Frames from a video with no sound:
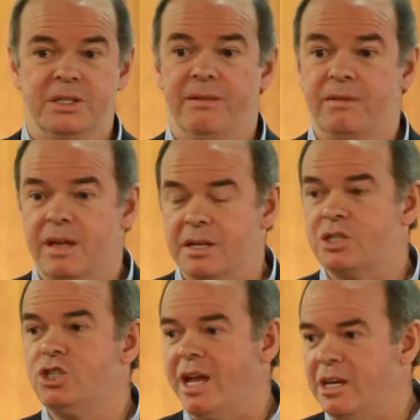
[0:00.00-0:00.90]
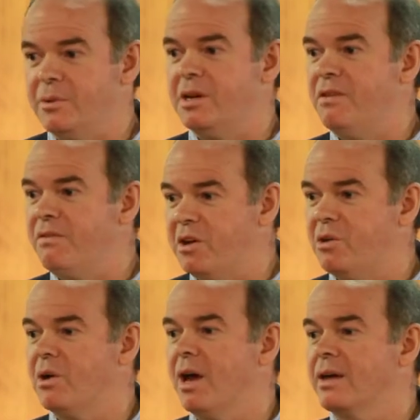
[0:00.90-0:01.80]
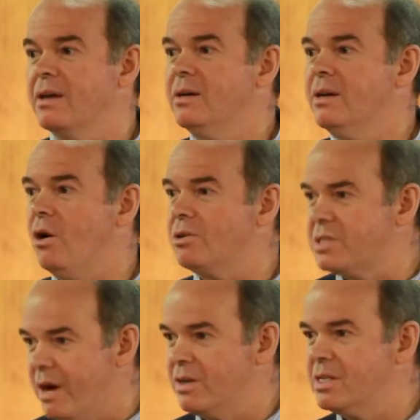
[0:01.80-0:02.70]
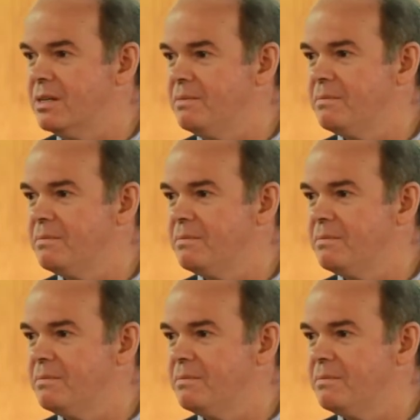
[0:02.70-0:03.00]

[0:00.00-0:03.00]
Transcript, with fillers: It does genuinely feel like austerity.